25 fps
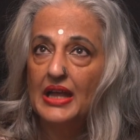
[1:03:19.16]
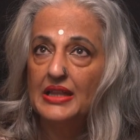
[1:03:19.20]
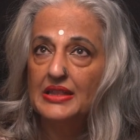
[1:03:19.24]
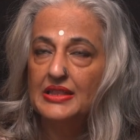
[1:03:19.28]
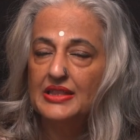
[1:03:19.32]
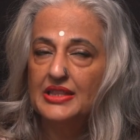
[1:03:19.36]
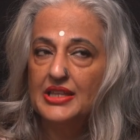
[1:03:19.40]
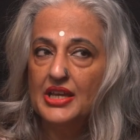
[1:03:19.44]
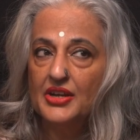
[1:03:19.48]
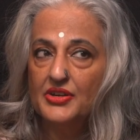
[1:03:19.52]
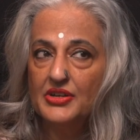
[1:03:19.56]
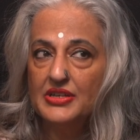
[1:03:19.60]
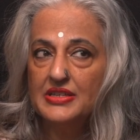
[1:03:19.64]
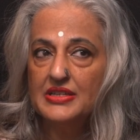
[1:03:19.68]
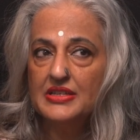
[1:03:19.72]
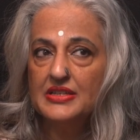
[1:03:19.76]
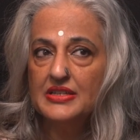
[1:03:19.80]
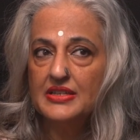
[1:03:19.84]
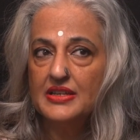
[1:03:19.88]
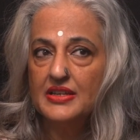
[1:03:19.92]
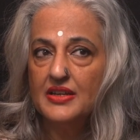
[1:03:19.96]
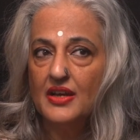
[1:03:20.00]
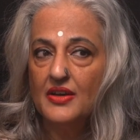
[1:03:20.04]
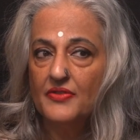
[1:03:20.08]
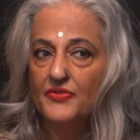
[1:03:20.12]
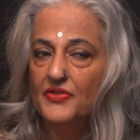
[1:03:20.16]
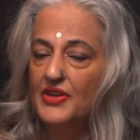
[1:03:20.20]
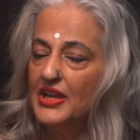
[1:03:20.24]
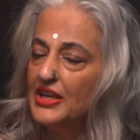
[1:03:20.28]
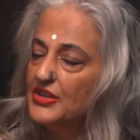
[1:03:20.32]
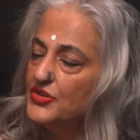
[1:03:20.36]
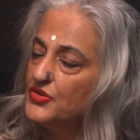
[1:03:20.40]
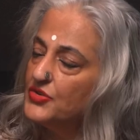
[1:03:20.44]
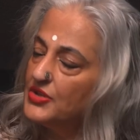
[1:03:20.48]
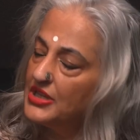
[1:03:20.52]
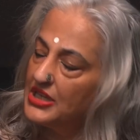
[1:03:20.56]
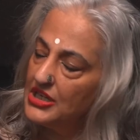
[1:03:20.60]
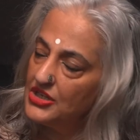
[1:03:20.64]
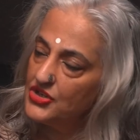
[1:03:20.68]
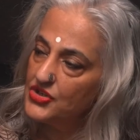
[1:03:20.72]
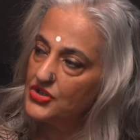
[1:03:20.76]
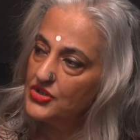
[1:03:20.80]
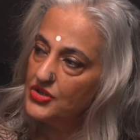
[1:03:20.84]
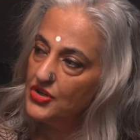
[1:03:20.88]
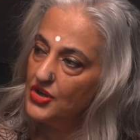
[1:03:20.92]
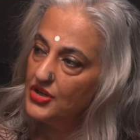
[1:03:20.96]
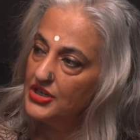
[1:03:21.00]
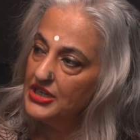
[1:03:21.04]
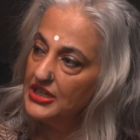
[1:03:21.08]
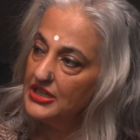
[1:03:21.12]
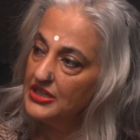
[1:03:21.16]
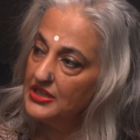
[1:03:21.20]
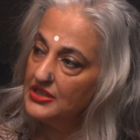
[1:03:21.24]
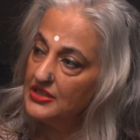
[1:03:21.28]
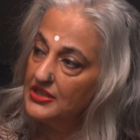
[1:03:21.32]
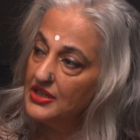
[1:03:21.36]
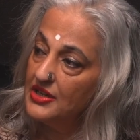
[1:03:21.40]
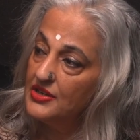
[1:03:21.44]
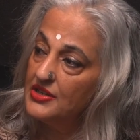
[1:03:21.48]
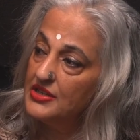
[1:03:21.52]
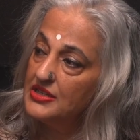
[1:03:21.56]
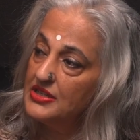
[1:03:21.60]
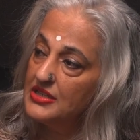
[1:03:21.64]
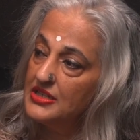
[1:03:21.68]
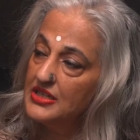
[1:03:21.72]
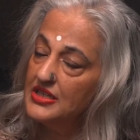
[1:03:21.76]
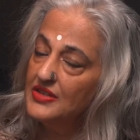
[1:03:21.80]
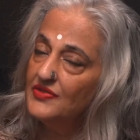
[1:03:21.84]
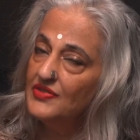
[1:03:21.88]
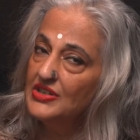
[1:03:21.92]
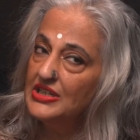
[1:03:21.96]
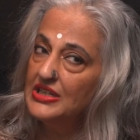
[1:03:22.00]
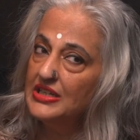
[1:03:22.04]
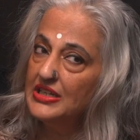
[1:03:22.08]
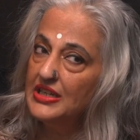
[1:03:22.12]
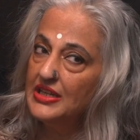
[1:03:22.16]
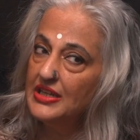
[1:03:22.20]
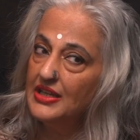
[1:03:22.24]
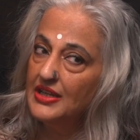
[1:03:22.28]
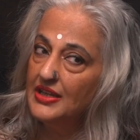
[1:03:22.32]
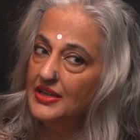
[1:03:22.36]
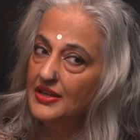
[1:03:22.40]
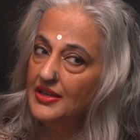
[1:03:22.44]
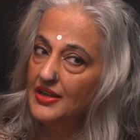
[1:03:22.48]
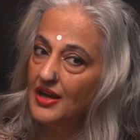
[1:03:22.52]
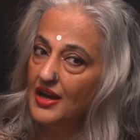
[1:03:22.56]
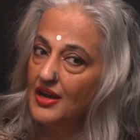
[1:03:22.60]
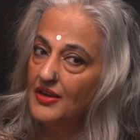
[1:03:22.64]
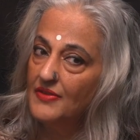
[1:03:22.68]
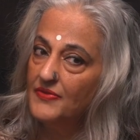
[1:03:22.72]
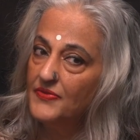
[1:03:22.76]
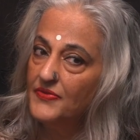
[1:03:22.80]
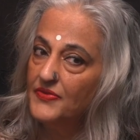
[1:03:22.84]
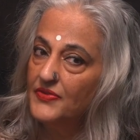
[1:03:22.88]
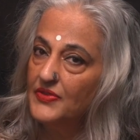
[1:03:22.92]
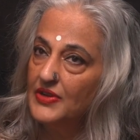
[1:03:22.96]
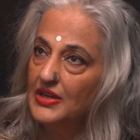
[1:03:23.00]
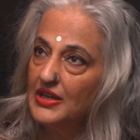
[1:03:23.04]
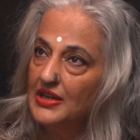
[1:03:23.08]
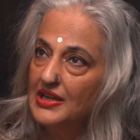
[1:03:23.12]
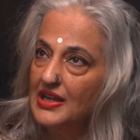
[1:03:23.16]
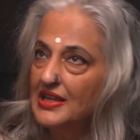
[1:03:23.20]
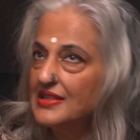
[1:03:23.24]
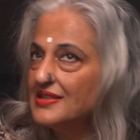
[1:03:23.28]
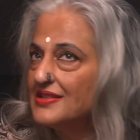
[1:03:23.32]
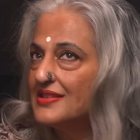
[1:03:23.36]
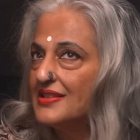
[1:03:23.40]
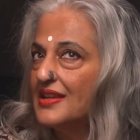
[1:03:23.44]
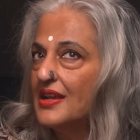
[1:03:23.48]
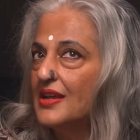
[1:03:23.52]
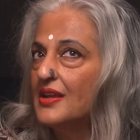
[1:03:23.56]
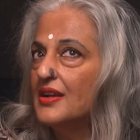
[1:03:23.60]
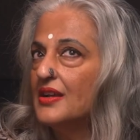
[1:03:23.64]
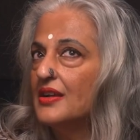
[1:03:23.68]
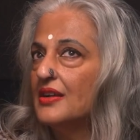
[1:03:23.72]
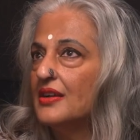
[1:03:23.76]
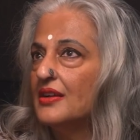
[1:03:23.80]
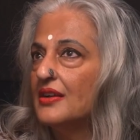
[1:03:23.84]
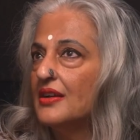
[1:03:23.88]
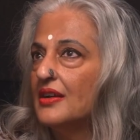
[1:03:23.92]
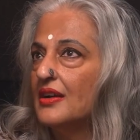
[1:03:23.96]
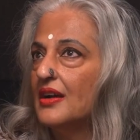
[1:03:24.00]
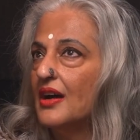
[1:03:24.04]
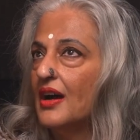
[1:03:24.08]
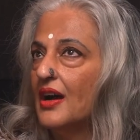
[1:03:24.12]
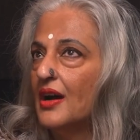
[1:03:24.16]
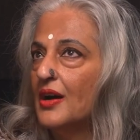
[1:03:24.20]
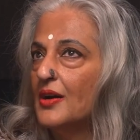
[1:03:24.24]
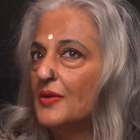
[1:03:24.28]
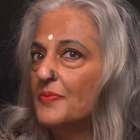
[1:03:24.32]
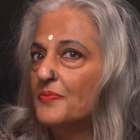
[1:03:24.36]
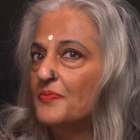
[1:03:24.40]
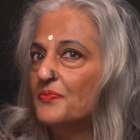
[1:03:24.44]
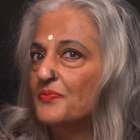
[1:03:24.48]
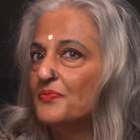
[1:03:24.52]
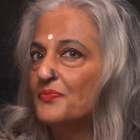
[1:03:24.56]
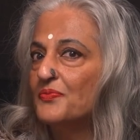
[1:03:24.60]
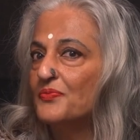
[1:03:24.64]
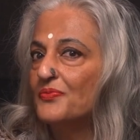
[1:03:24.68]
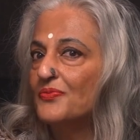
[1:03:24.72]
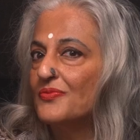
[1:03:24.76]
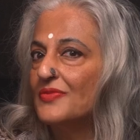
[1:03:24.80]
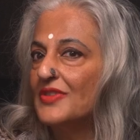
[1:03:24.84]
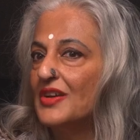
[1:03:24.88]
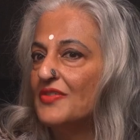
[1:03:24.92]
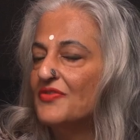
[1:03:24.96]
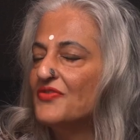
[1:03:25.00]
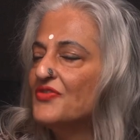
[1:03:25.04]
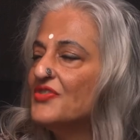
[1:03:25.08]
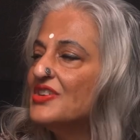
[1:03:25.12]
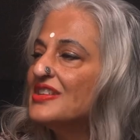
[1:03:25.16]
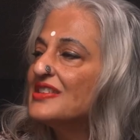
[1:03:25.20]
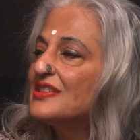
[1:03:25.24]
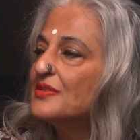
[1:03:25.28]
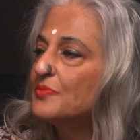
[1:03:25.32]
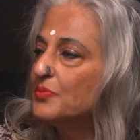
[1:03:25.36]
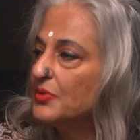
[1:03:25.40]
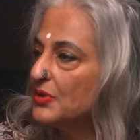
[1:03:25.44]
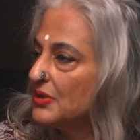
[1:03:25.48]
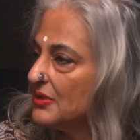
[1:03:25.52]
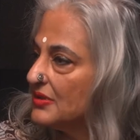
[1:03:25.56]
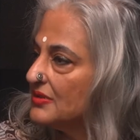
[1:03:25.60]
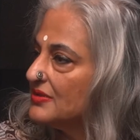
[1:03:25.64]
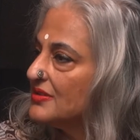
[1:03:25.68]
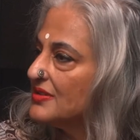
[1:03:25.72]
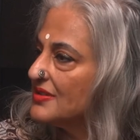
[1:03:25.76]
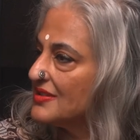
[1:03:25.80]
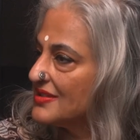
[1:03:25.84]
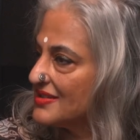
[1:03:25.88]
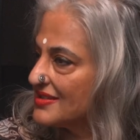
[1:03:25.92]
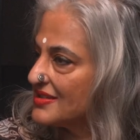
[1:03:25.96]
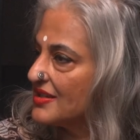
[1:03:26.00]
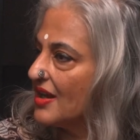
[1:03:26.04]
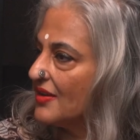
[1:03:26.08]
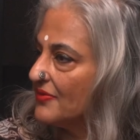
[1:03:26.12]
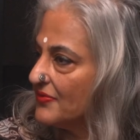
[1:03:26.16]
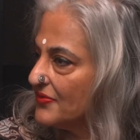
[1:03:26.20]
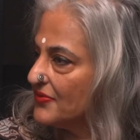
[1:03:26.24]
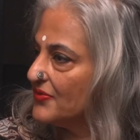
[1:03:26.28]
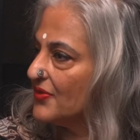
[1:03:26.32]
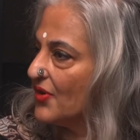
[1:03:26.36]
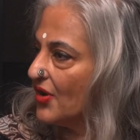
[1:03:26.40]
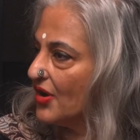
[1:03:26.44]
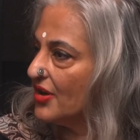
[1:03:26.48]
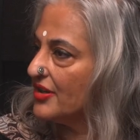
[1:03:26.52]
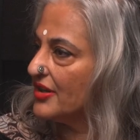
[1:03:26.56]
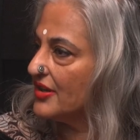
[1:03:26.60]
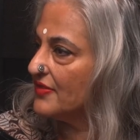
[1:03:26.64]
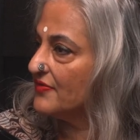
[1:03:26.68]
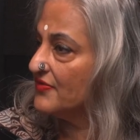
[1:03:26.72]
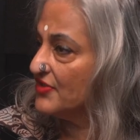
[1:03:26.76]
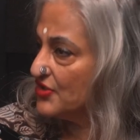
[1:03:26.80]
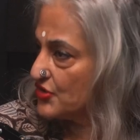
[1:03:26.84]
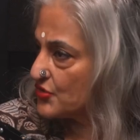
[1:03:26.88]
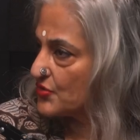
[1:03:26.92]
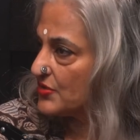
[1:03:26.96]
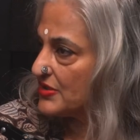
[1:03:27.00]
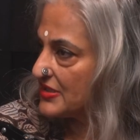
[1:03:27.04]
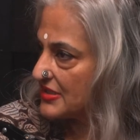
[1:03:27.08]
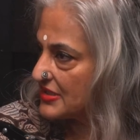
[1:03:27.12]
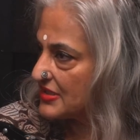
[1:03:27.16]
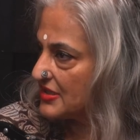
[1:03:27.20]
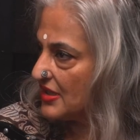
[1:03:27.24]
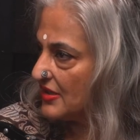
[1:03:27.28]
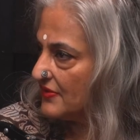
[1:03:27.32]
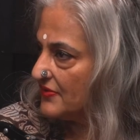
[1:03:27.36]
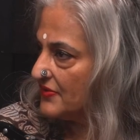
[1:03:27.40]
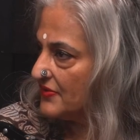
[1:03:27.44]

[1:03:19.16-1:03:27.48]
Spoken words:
There isn't enough education on it. There isn't even enough, let's say, visible stuff on it, visual stuff.